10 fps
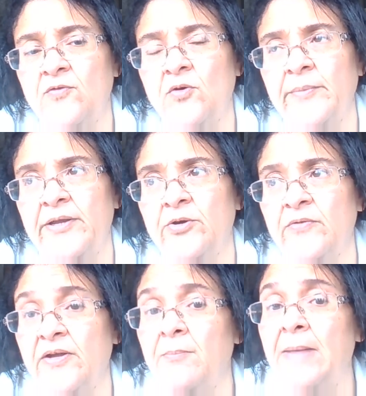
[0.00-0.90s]
forming or
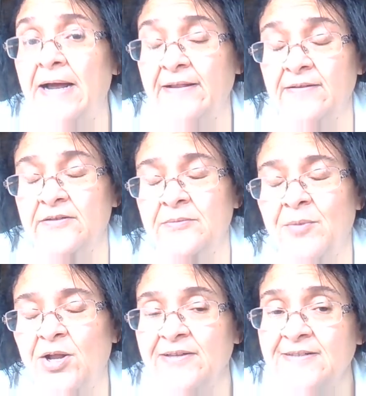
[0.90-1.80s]
the
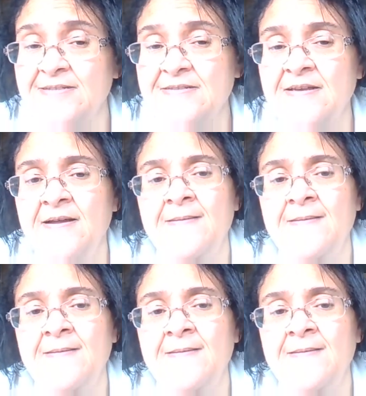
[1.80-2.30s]
emollients,